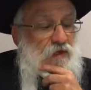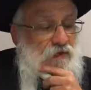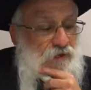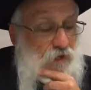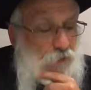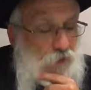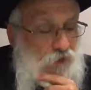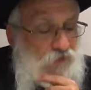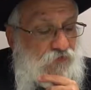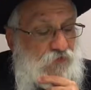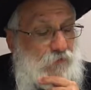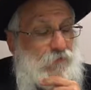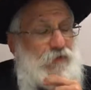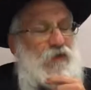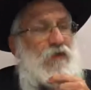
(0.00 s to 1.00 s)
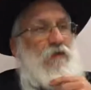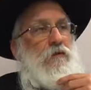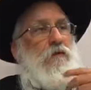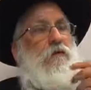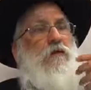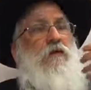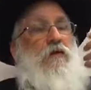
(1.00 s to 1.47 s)
Now, what does it
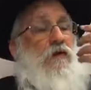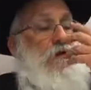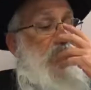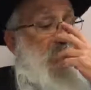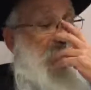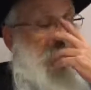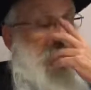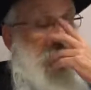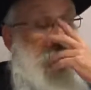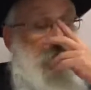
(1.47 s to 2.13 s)
mean that the